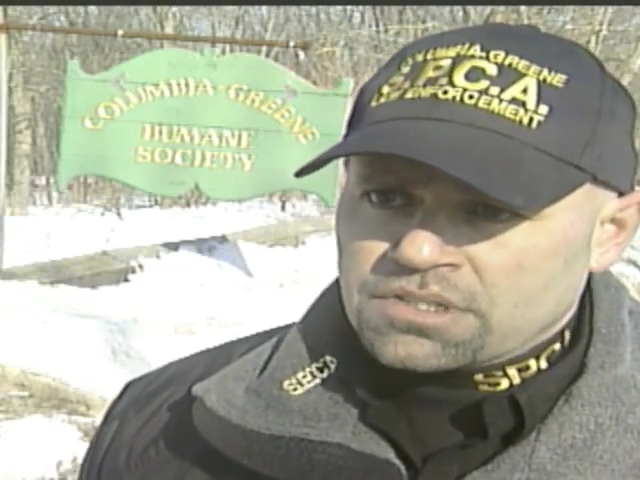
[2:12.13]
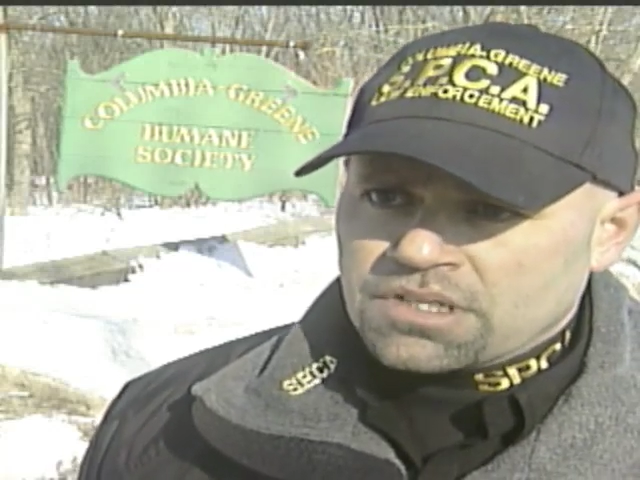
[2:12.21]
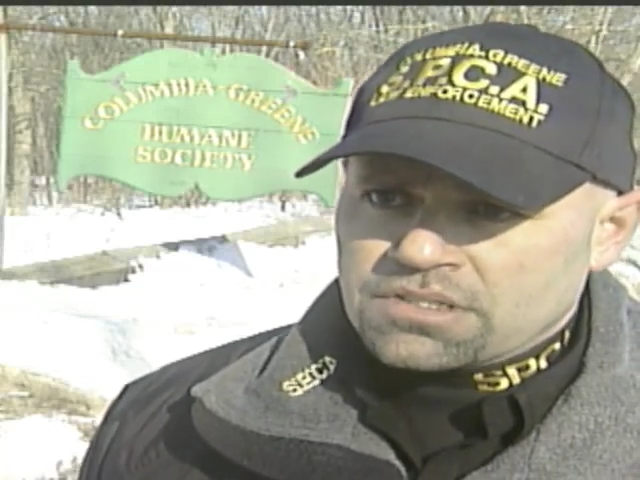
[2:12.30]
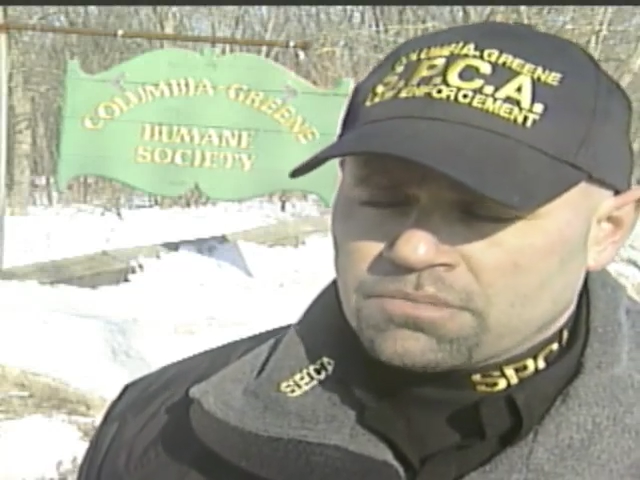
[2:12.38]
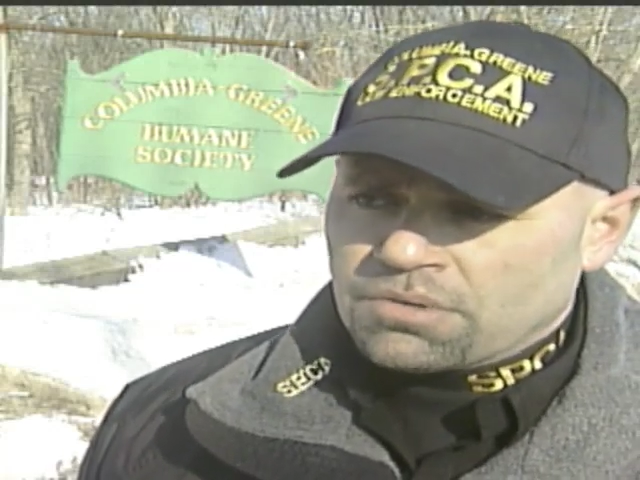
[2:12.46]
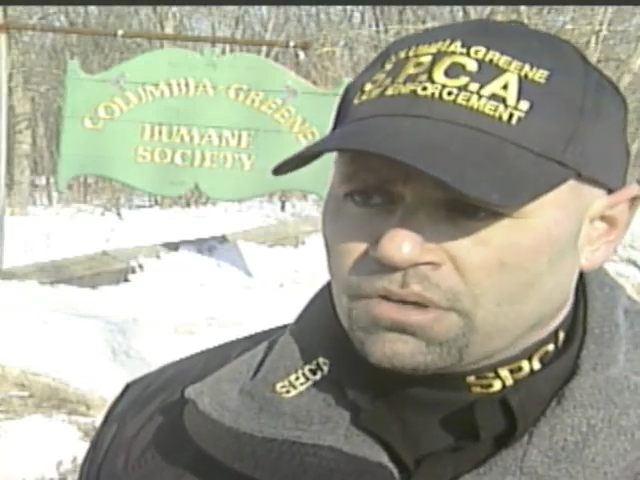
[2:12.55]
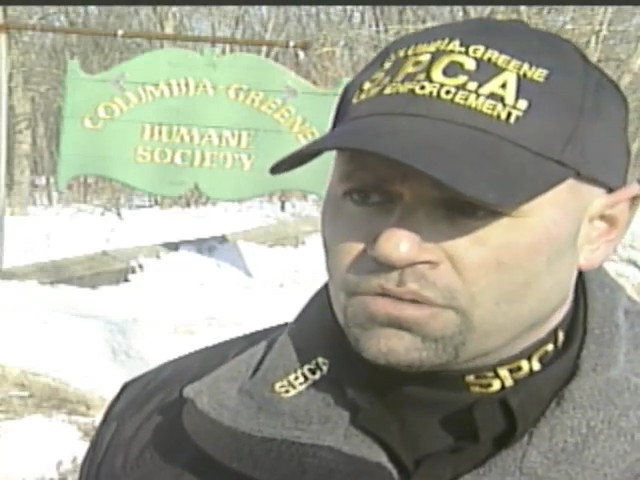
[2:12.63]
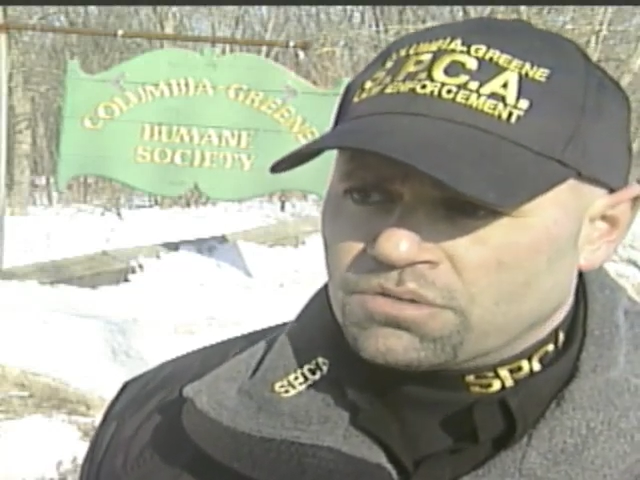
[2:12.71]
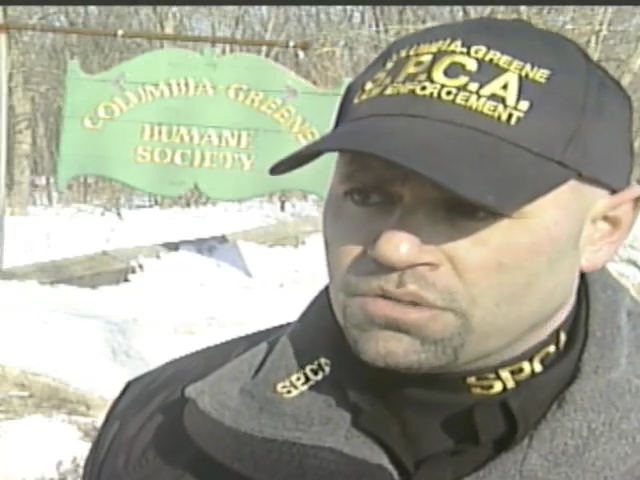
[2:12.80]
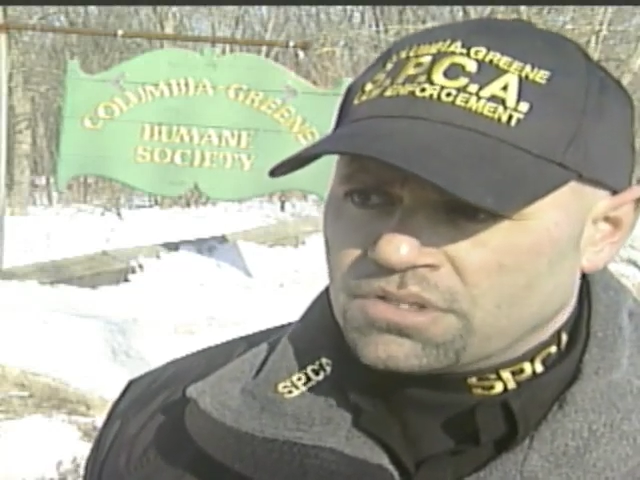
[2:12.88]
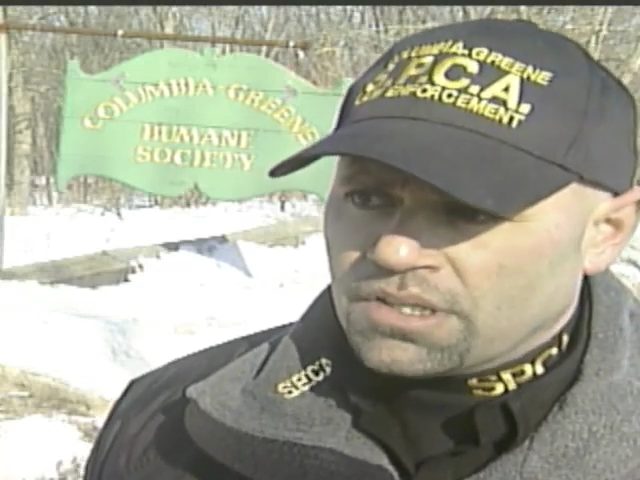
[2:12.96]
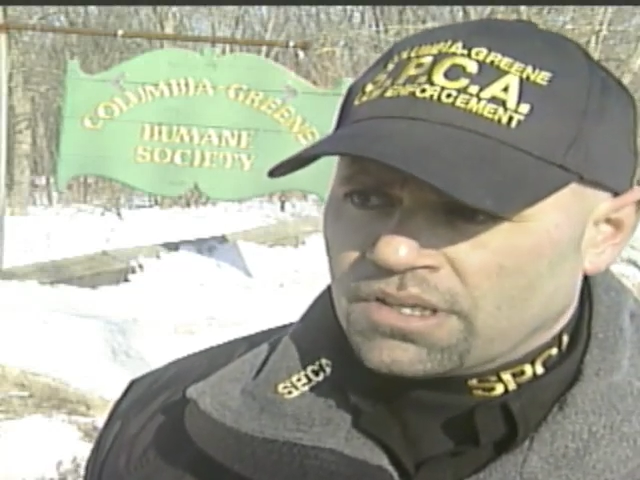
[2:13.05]
get some
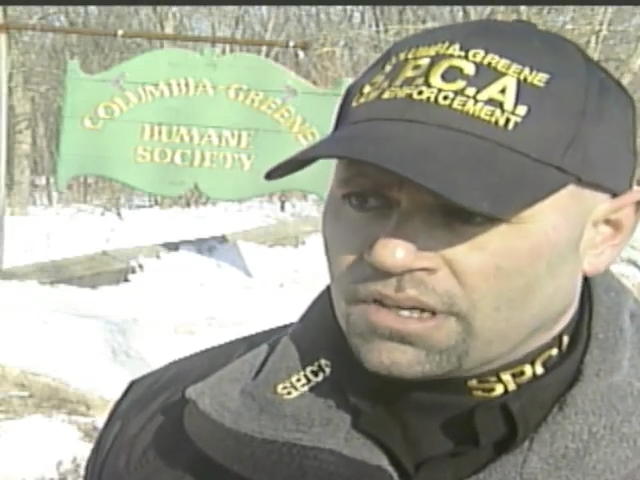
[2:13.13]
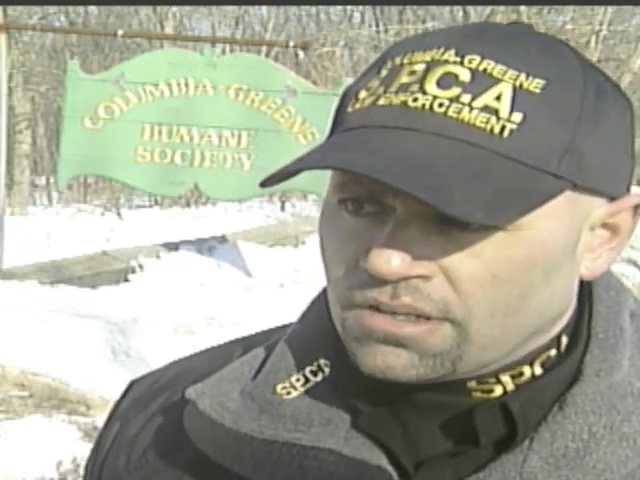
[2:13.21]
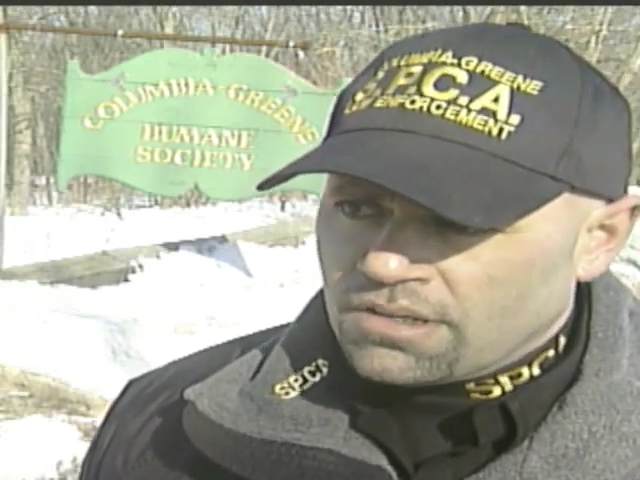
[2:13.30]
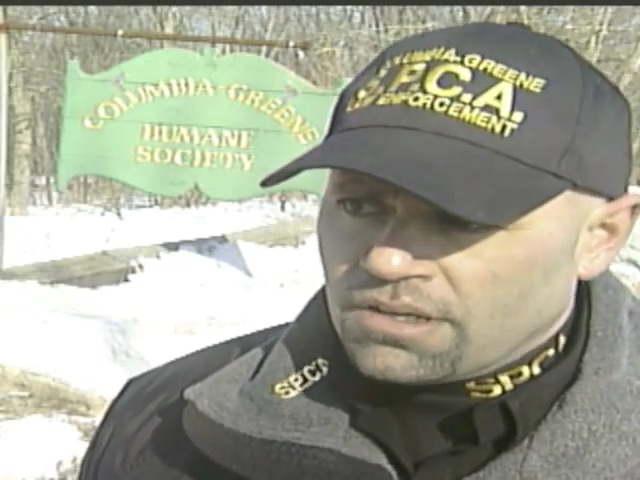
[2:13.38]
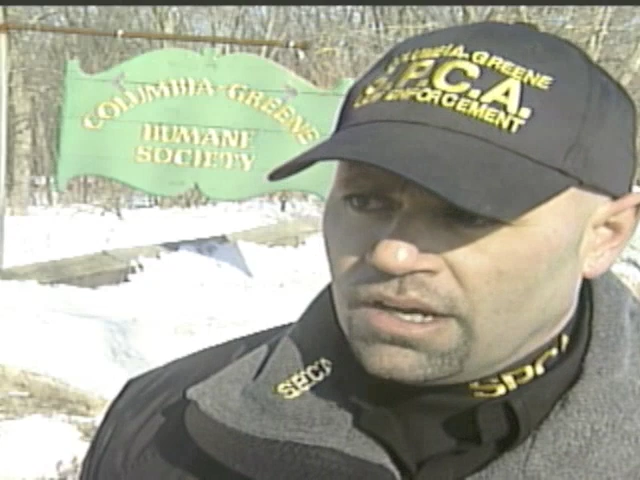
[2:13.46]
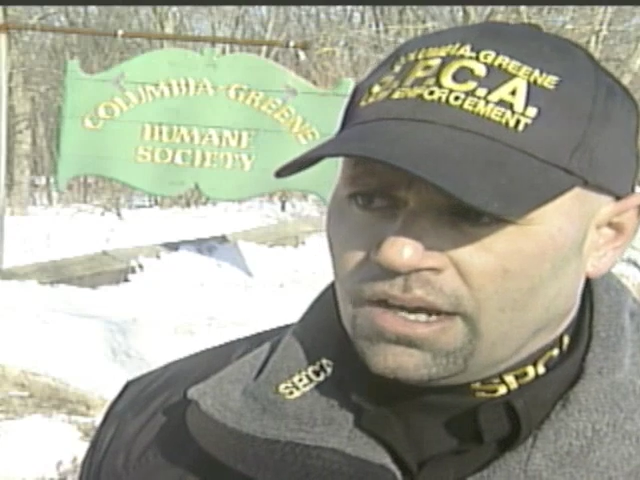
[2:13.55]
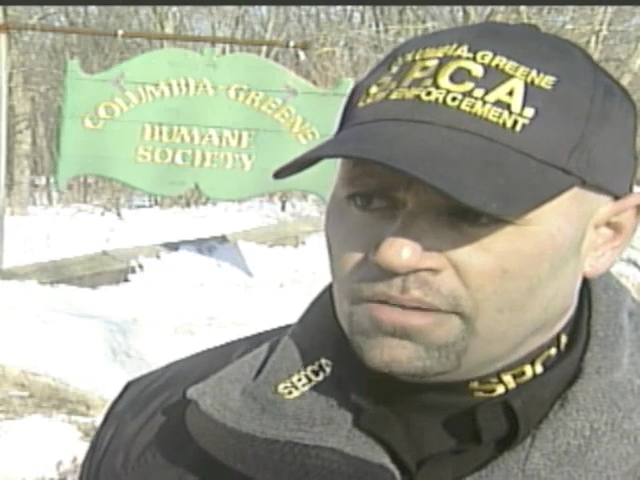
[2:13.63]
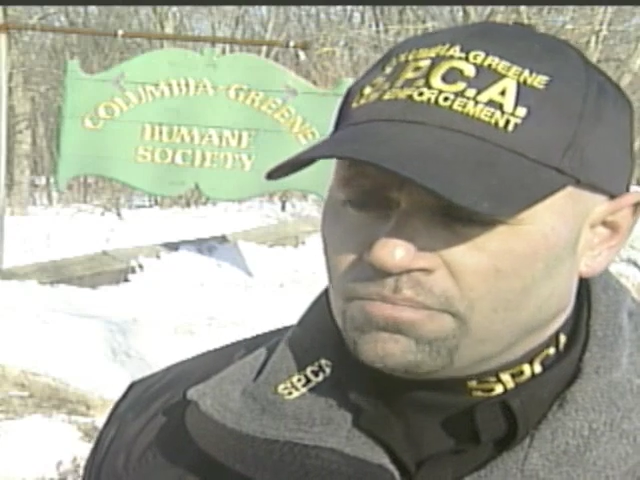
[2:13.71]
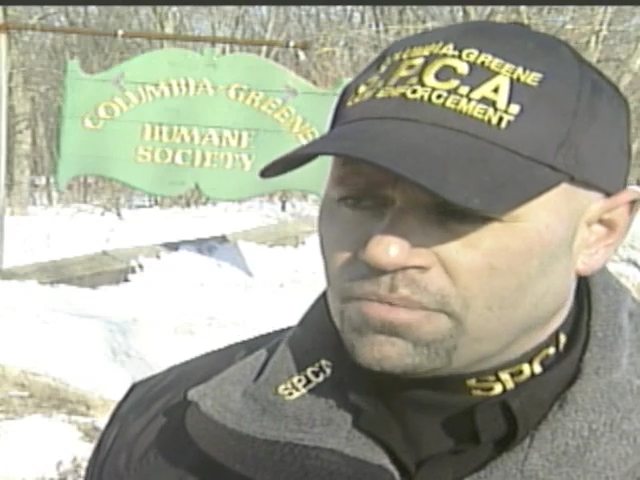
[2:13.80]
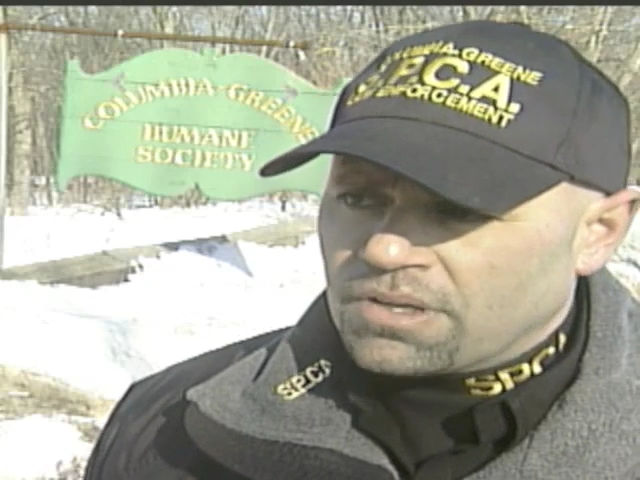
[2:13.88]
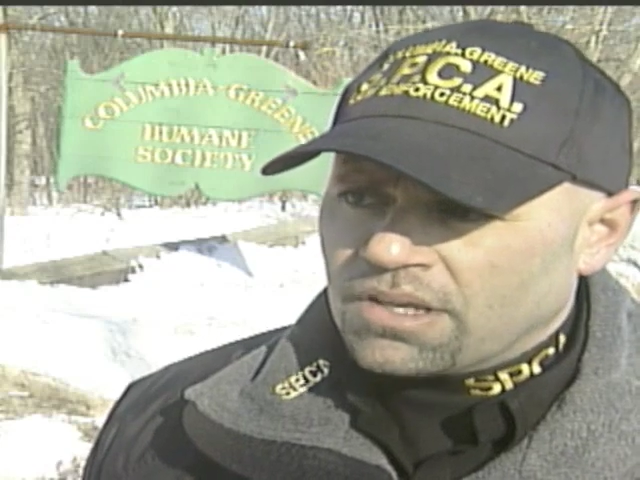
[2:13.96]
groceries in there, um,